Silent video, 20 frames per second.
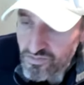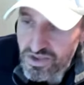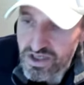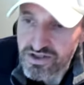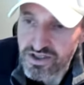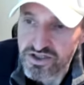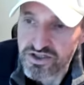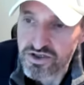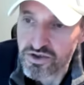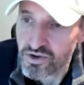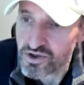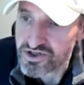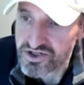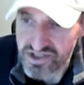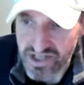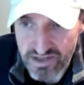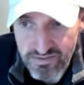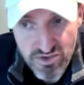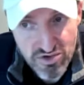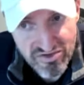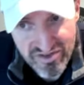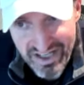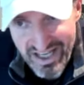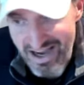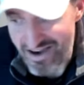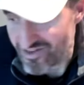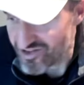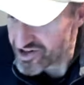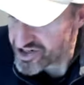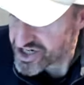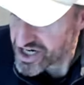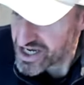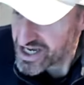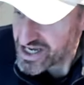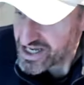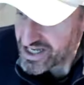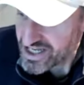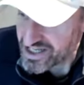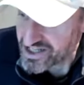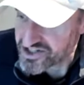the two hundred day moving average
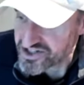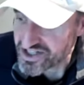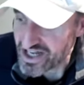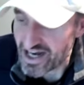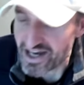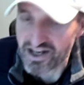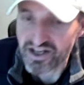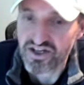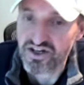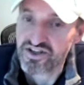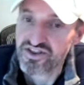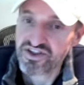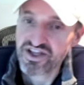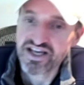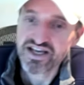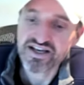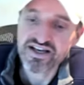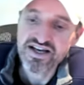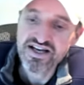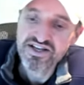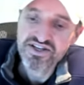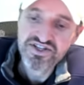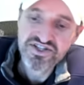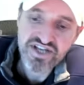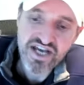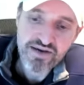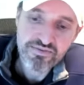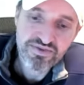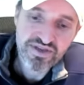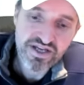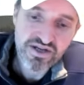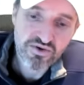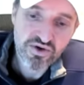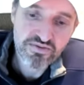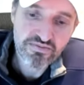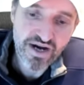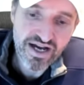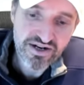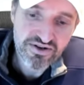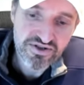is not a good thing. Same thing
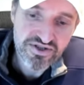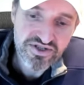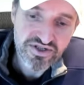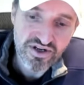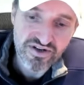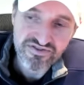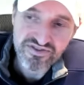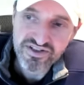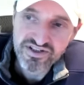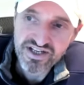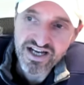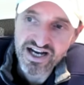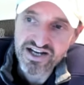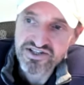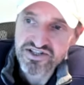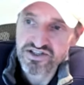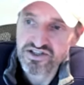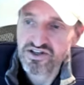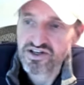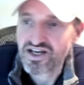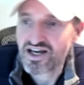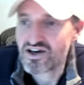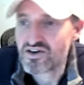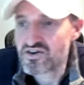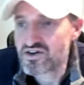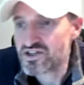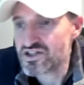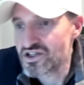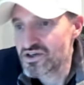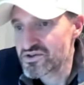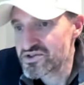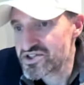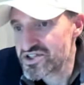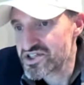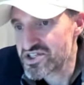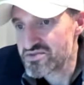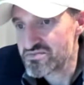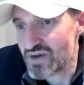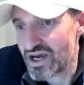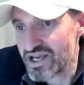with Microsoft. Guys, look how close
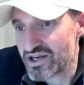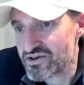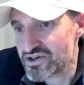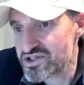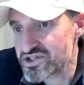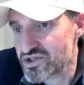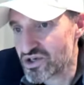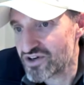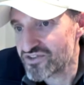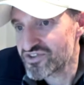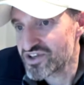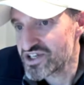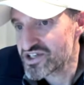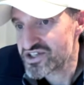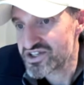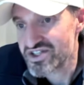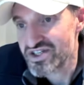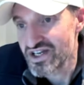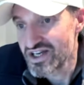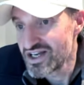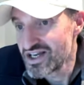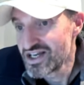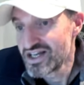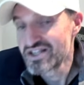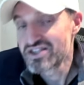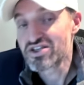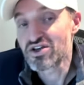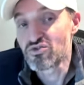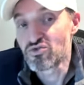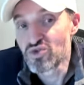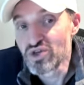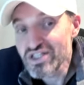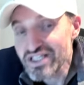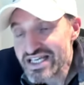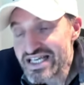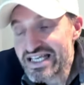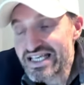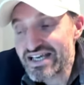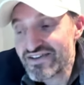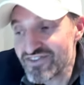this Microsoft is to
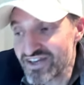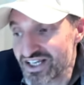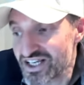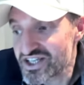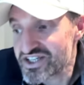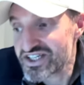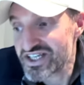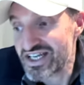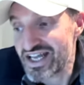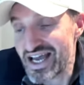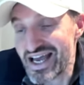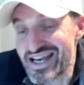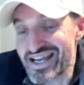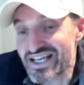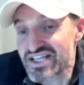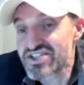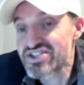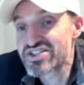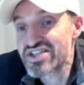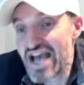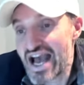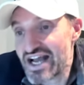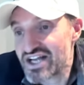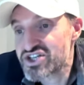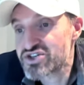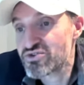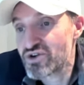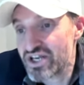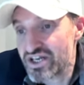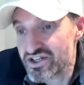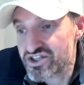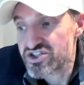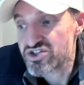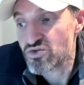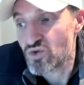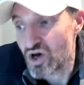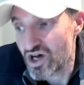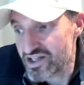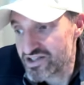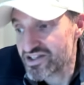really giving us a, an exaggerated
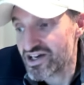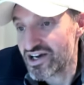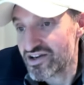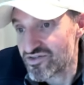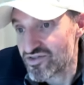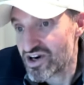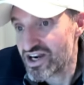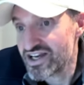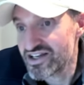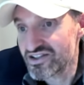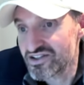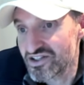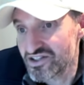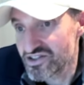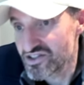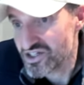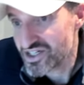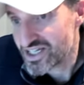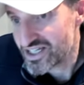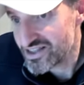swan dive, right? L look